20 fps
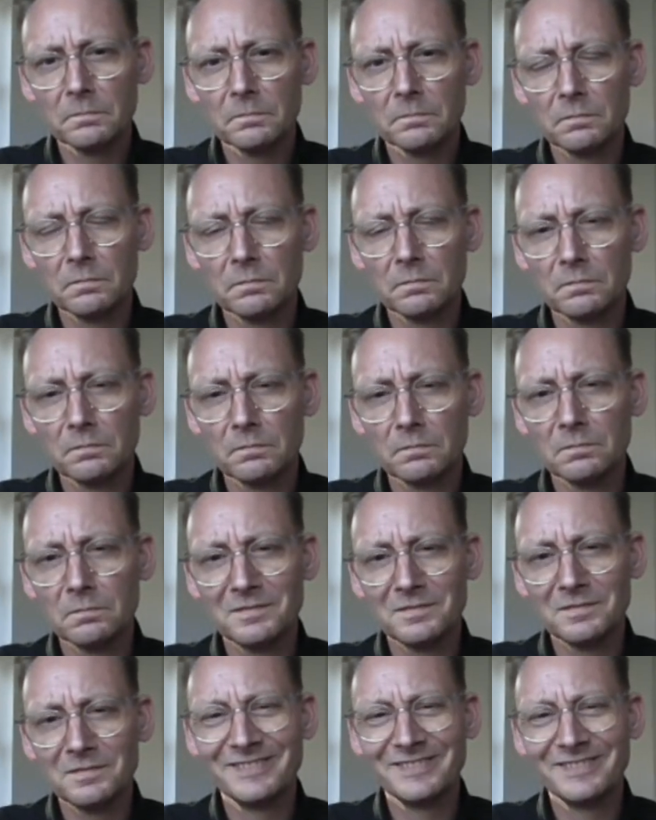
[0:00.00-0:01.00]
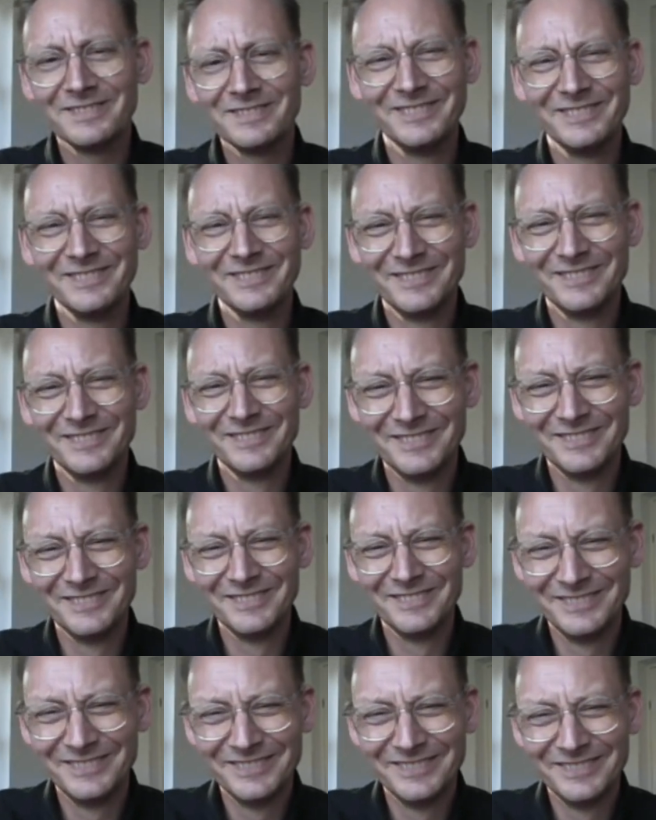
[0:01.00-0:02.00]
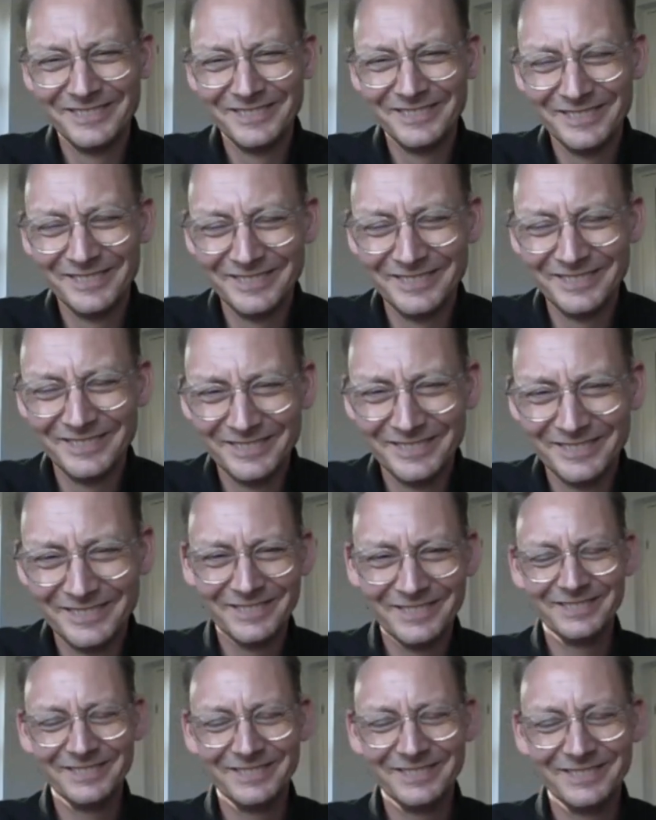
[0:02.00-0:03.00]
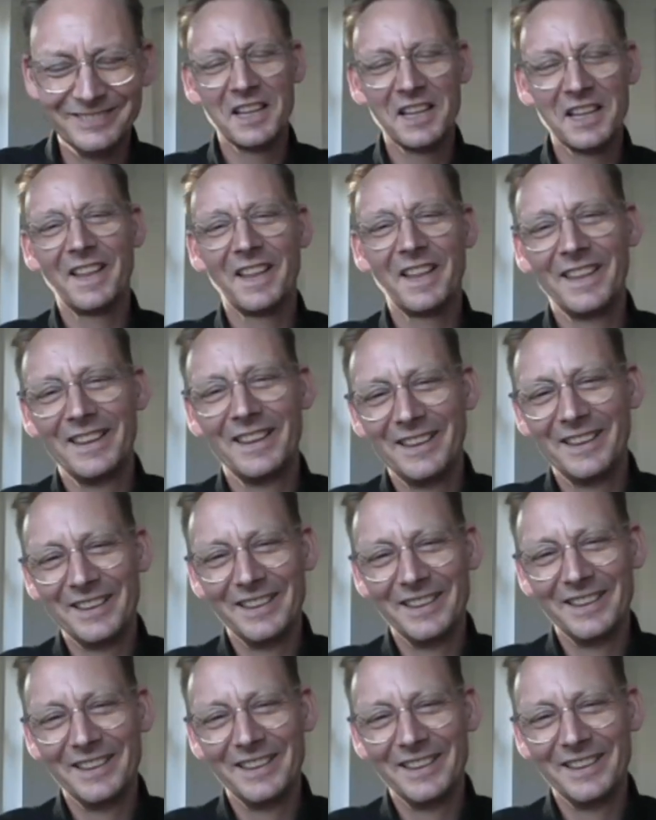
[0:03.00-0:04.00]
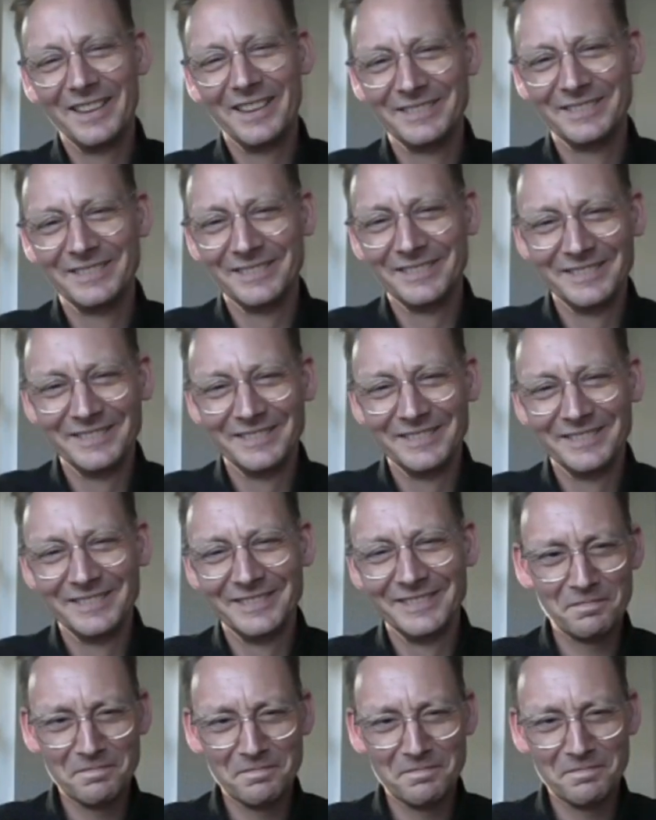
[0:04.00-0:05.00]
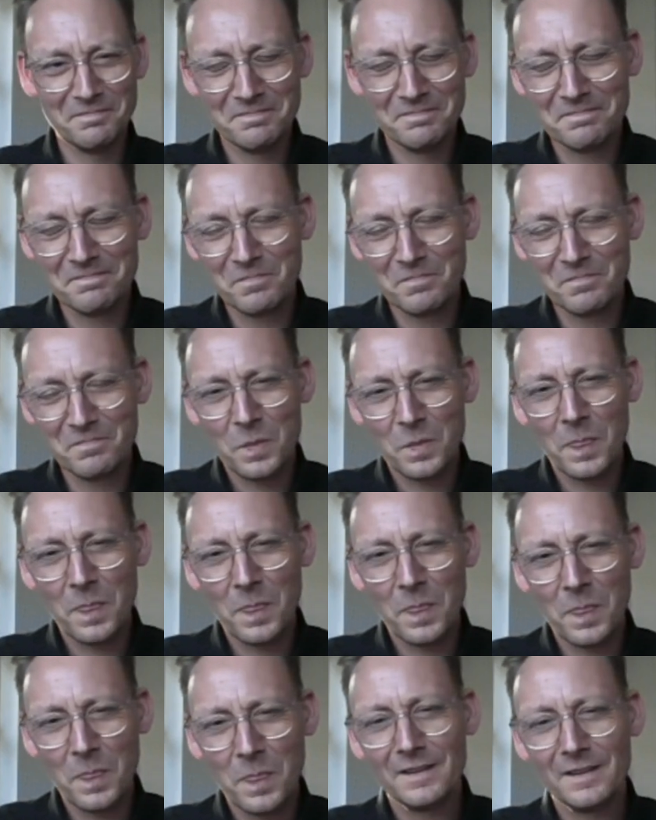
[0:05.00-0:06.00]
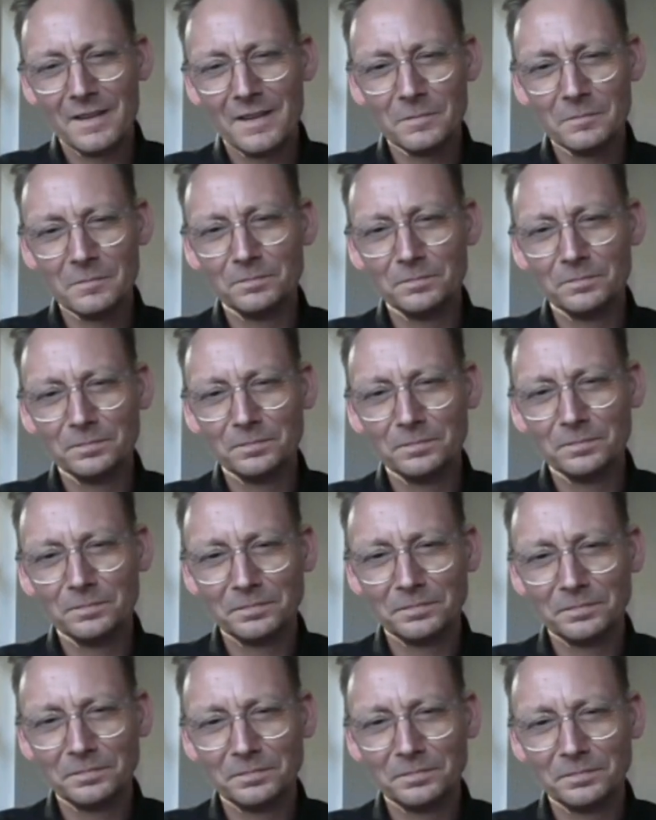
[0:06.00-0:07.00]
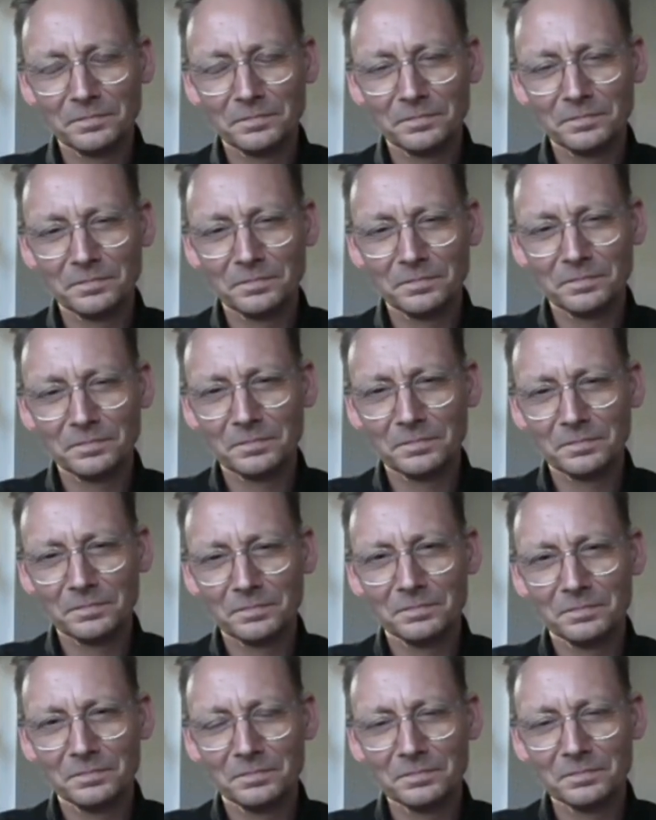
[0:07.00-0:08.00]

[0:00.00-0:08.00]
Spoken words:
(not speaking)